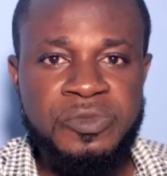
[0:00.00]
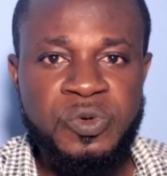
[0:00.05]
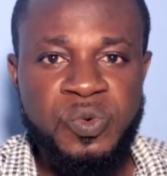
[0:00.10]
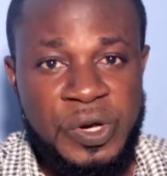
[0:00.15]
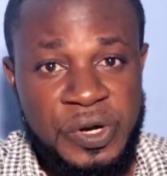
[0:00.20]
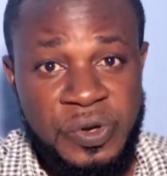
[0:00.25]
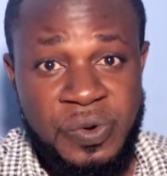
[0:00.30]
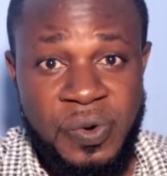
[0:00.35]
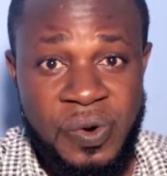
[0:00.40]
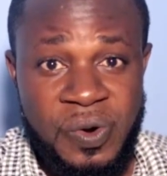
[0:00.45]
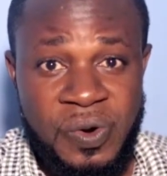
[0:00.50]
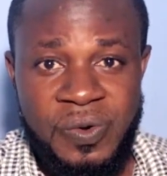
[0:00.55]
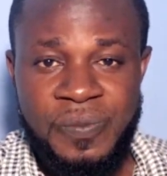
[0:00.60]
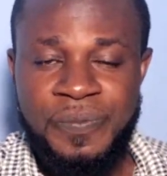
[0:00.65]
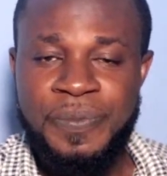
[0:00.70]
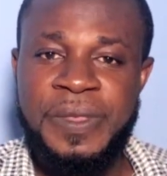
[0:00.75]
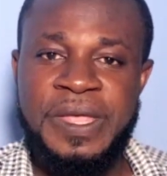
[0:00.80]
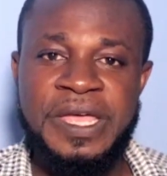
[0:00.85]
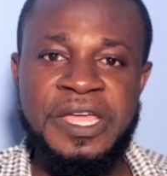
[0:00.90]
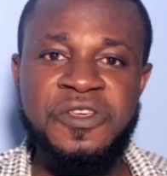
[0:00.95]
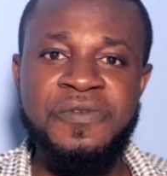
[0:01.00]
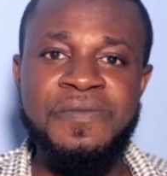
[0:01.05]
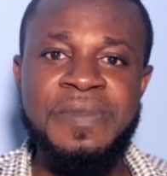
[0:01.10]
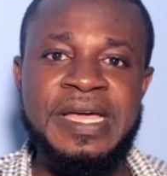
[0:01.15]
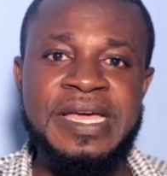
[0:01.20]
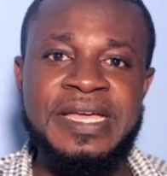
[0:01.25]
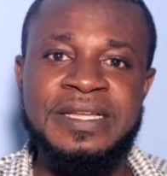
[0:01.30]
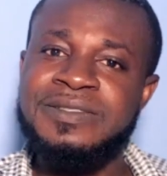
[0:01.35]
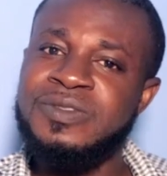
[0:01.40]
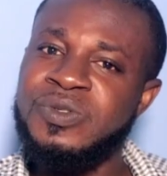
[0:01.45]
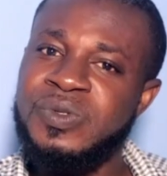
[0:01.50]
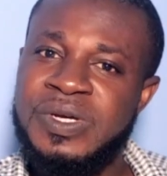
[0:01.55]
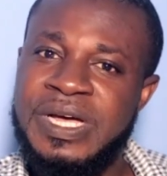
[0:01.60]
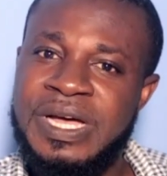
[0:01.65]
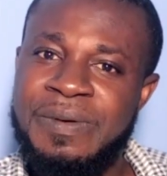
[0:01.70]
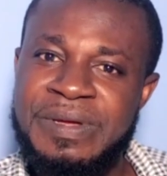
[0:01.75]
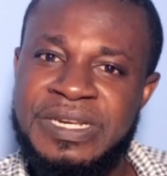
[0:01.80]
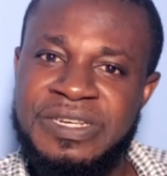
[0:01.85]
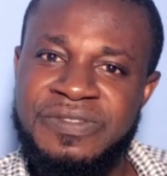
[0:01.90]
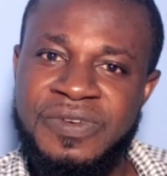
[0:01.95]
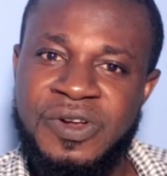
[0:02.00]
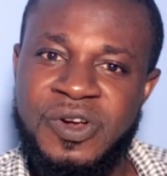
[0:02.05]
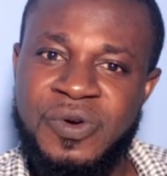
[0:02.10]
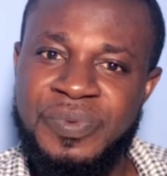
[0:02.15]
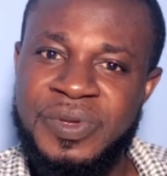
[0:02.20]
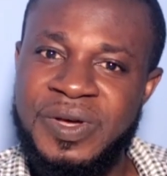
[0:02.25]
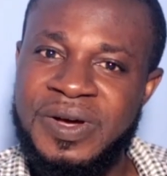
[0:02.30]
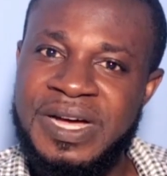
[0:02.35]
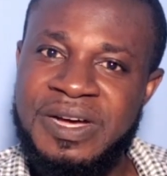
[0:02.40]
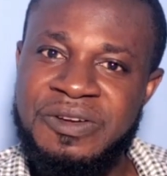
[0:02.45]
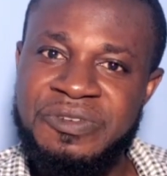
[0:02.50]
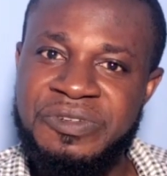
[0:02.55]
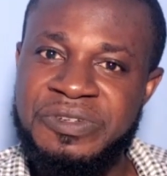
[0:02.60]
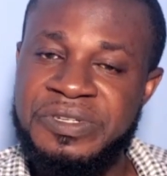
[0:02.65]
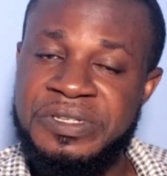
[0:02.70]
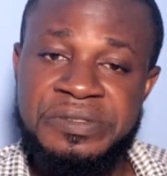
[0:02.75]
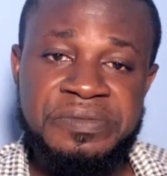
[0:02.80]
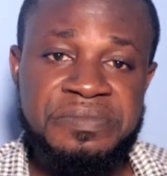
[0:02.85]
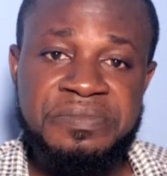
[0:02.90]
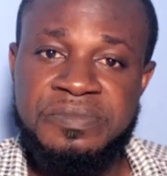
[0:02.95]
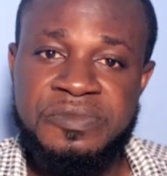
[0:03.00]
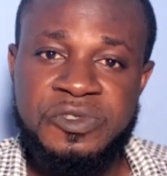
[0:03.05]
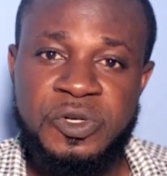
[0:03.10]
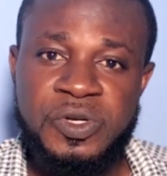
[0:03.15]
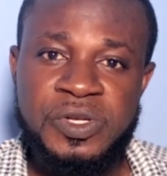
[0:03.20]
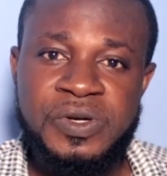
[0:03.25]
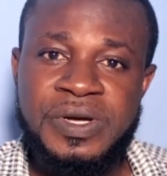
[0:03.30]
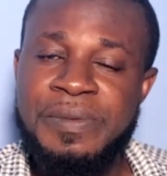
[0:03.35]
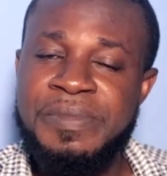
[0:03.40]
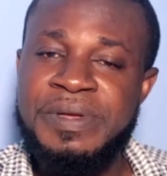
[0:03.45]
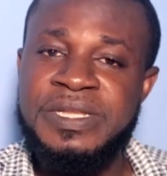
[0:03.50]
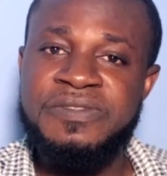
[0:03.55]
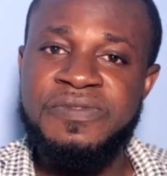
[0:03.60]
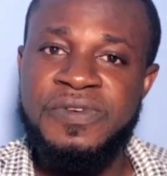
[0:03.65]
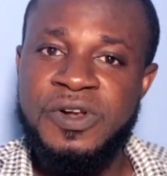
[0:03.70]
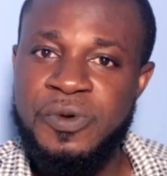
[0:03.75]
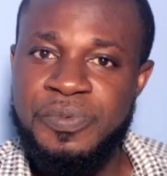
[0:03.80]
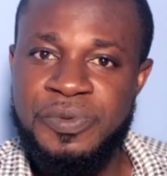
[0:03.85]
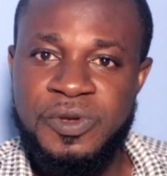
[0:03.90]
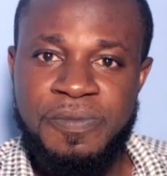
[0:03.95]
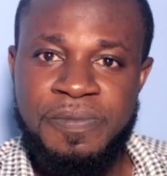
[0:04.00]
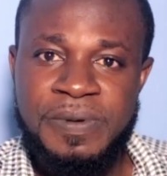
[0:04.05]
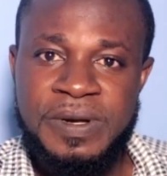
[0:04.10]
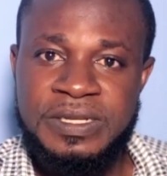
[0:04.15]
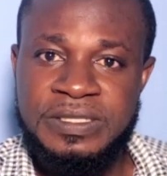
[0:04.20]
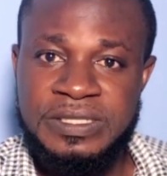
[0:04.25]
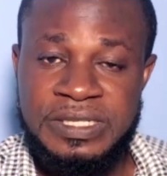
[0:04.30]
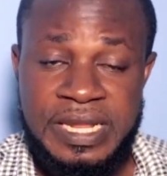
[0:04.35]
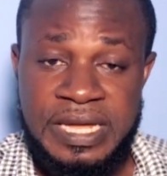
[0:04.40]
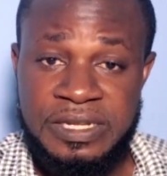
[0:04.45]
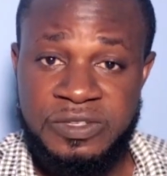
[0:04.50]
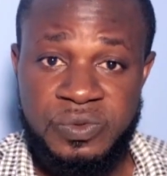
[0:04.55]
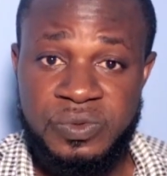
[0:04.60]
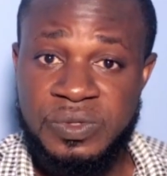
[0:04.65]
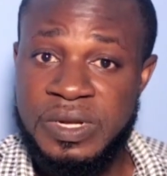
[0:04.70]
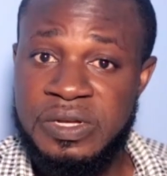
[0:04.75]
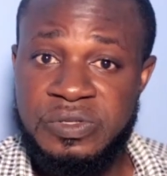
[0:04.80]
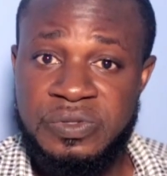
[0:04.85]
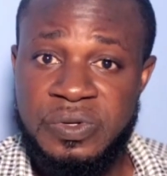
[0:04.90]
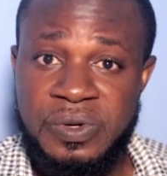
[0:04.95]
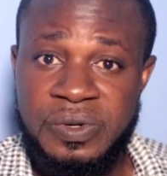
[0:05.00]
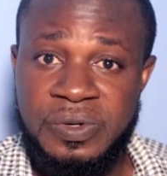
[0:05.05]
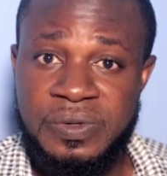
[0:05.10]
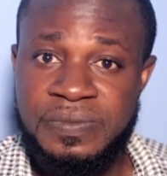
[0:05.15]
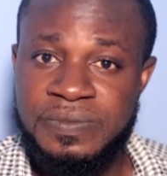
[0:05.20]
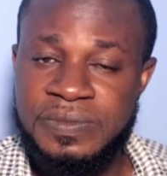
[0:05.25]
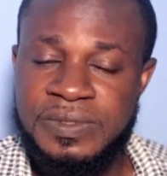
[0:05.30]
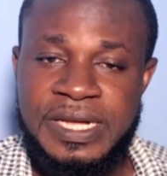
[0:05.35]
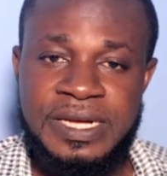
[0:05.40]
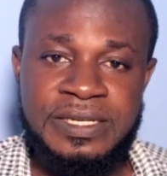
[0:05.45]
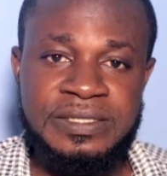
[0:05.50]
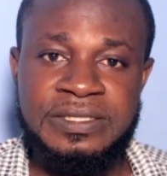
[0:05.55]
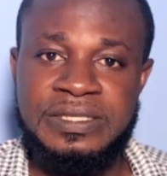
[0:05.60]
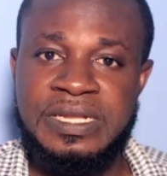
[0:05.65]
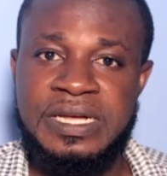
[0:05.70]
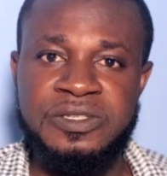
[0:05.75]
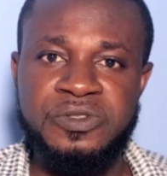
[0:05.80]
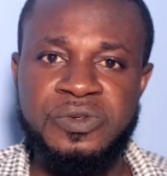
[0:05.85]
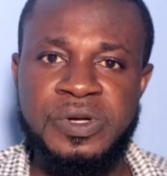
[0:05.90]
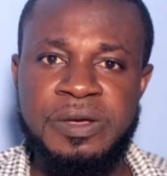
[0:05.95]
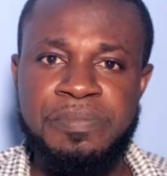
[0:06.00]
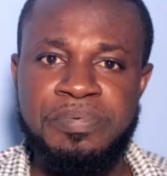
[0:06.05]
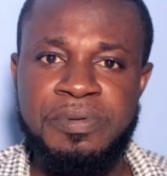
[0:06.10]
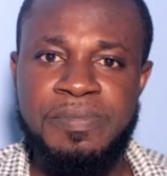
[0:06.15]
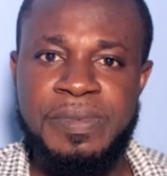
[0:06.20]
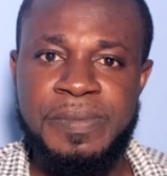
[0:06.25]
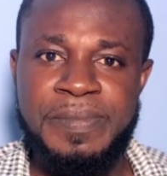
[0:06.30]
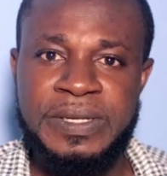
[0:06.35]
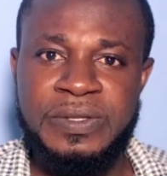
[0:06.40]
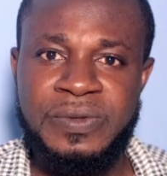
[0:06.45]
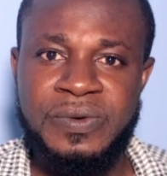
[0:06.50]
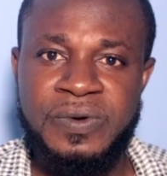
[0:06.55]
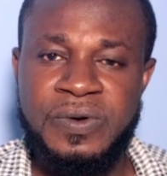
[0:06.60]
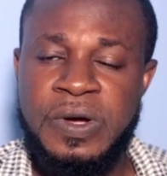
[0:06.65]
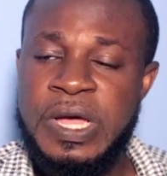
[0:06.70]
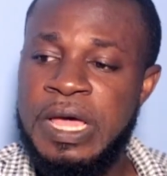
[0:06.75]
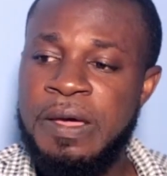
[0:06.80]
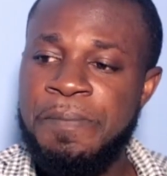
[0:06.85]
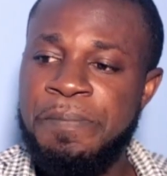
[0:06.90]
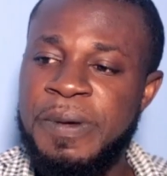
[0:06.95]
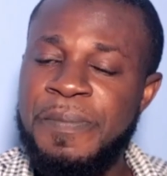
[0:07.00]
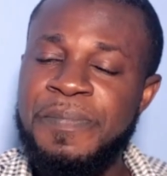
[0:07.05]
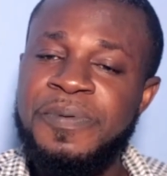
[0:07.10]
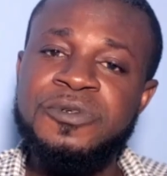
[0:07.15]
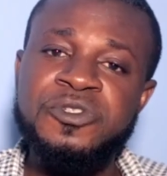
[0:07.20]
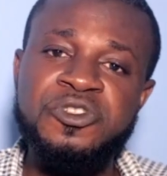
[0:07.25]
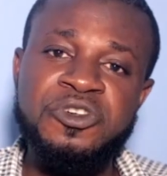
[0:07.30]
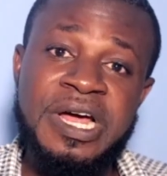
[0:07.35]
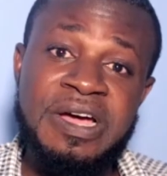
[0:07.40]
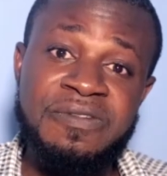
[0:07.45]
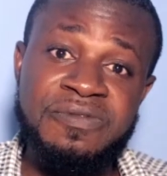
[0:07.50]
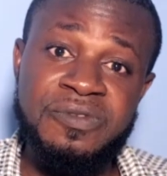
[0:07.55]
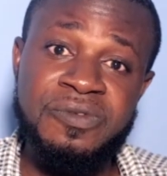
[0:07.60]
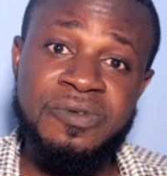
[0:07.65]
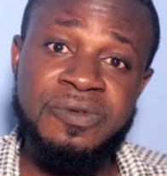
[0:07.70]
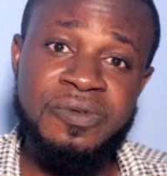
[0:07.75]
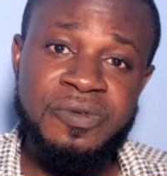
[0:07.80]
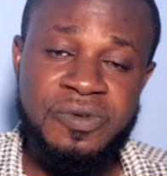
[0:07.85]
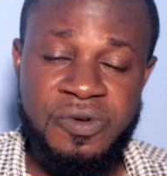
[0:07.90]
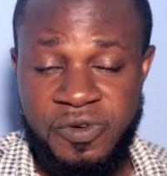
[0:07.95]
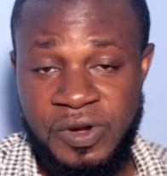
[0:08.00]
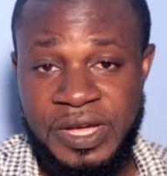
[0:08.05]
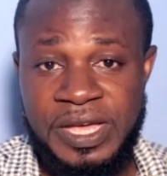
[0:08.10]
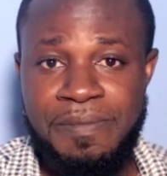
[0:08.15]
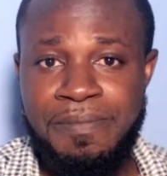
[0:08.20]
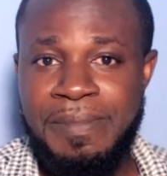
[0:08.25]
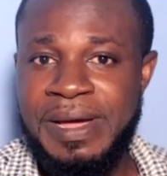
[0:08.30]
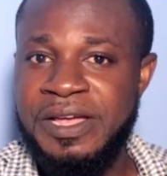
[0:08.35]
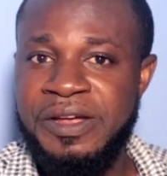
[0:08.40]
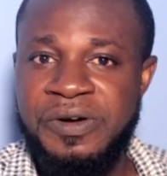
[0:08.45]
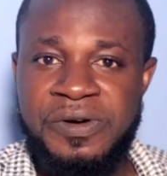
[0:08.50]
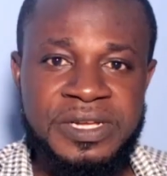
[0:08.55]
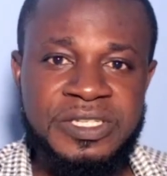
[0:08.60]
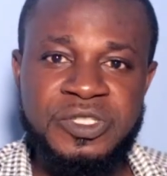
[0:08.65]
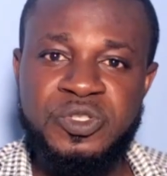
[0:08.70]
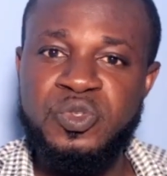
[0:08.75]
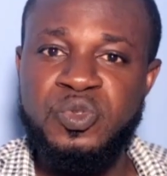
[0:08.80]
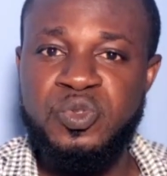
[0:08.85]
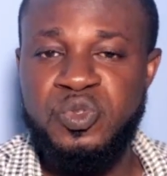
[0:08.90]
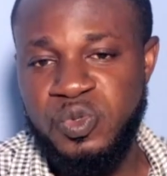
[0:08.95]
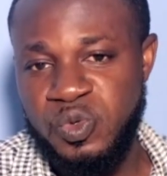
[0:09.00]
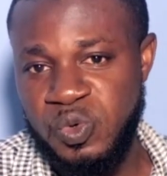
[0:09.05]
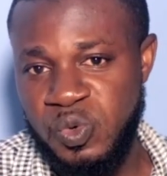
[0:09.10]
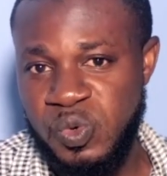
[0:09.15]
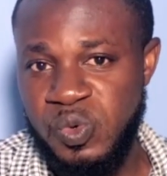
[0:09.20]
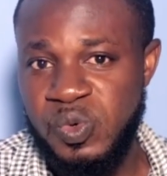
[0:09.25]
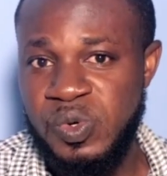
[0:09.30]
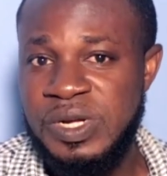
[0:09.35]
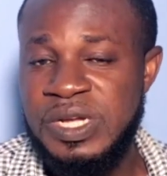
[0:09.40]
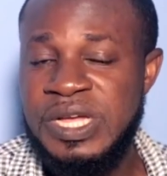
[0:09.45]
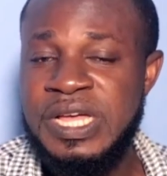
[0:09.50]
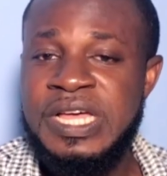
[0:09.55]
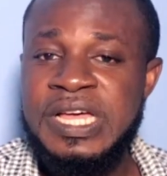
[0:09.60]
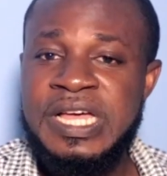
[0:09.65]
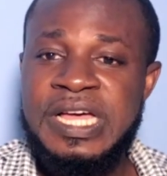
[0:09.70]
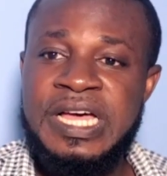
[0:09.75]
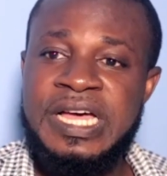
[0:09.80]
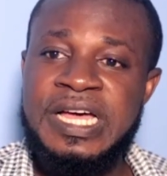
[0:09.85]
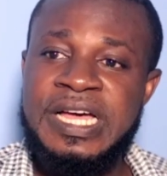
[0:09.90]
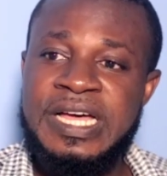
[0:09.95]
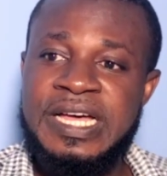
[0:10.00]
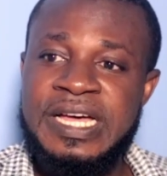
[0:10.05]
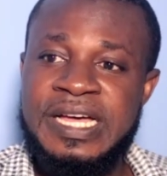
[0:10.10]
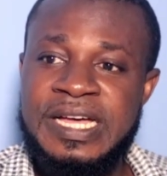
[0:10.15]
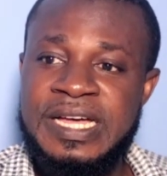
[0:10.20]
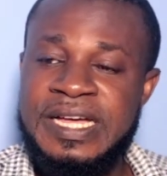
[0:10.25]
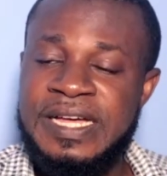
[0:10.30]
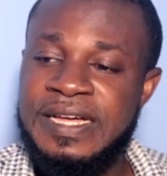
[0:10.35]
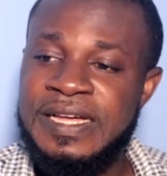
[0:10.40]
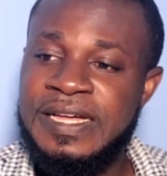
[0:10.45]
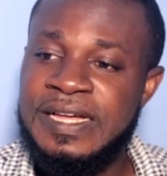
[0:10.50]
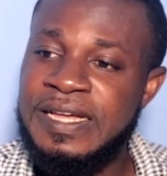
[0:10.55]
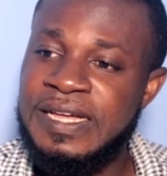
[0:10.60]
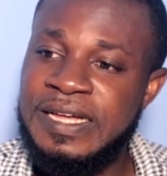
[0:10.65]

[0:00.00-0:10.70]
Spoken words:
When you go and you make it, you come and develop your country. Or you come and develop your place. That's all. That's not a problem at all. People travel, okay, migrate to school, to